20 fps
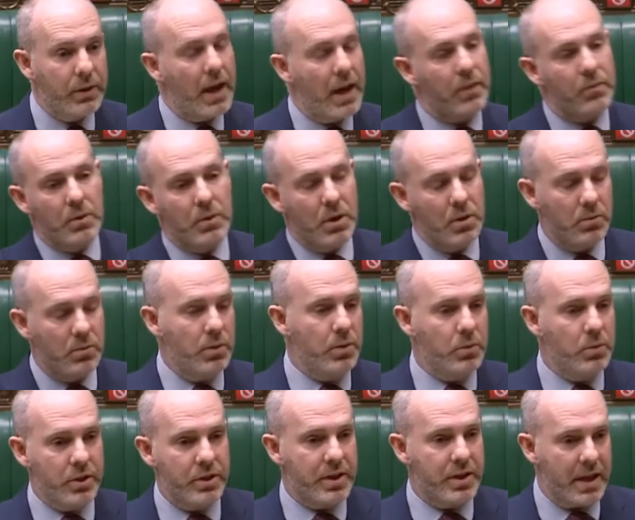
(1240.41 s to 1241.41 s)
Now, we
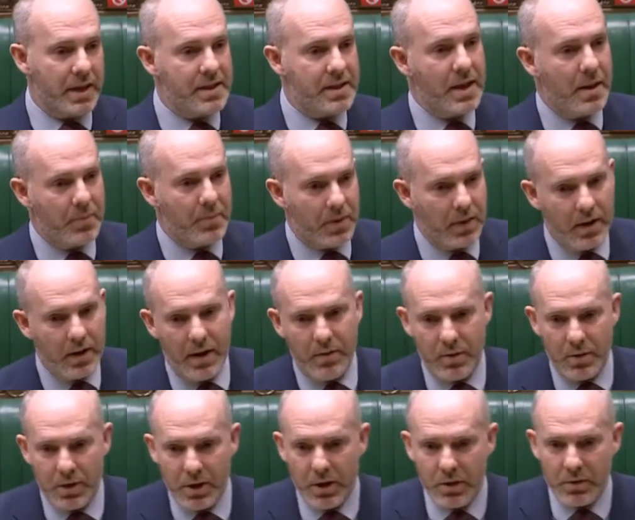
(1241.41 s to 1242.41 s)
wouldn't accept
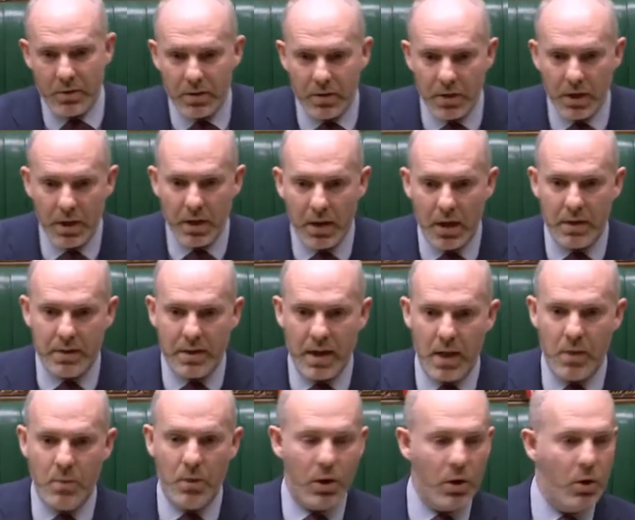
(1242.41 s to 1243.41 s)
that a
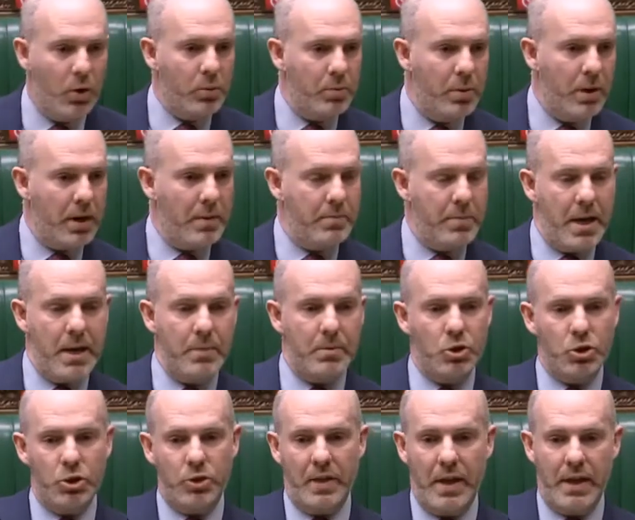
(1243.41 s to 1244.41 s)
day one old baby
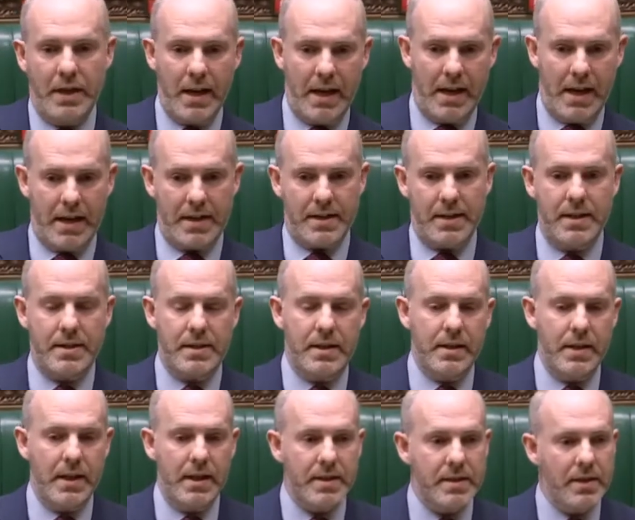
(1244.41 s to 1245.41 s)
should then get access to
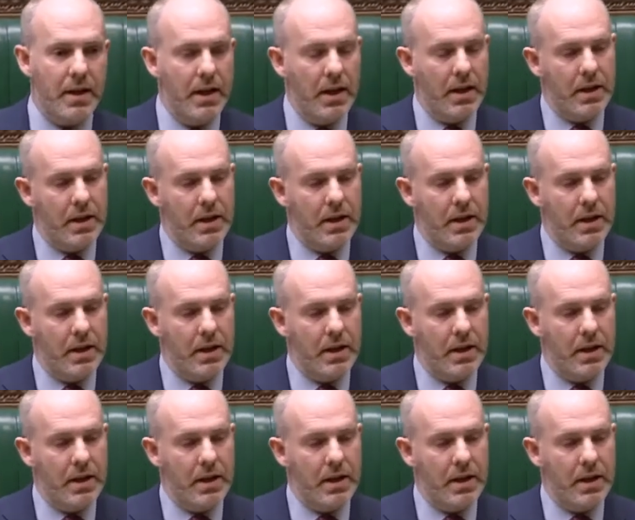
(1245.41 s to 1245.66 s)
this.